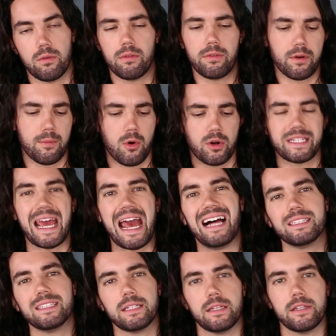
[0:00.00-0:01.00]
They're more
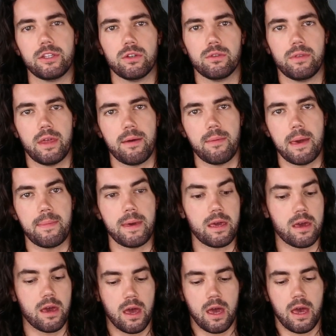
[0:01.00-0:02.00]
talented than you.
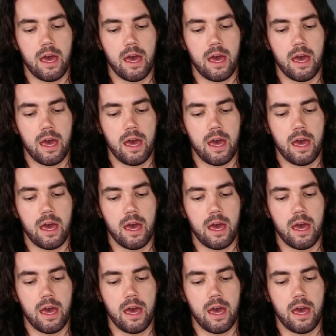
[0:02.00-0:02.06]
They